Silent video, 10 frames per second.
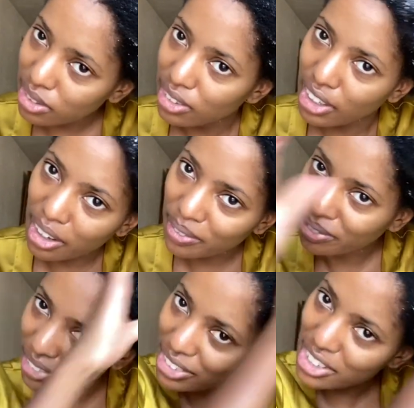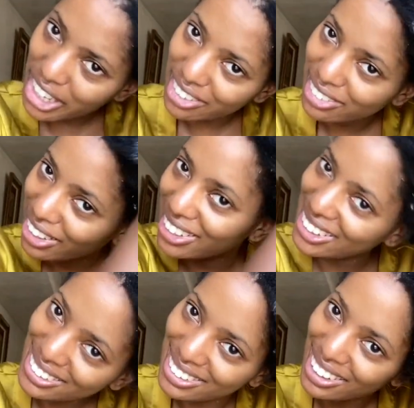Okay, sorry.
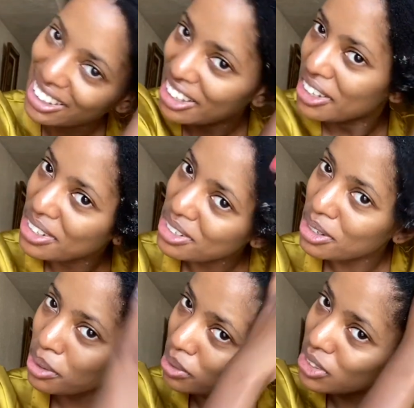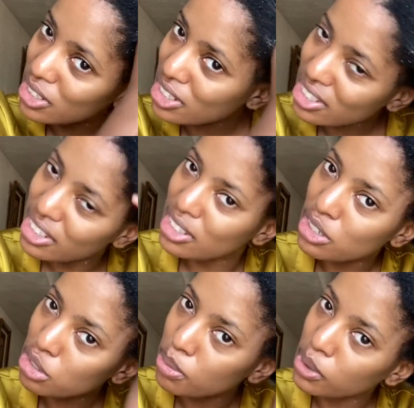So just
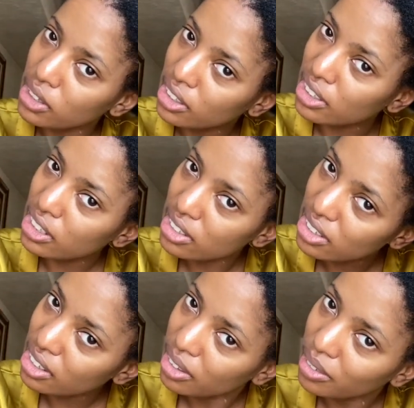distributing this.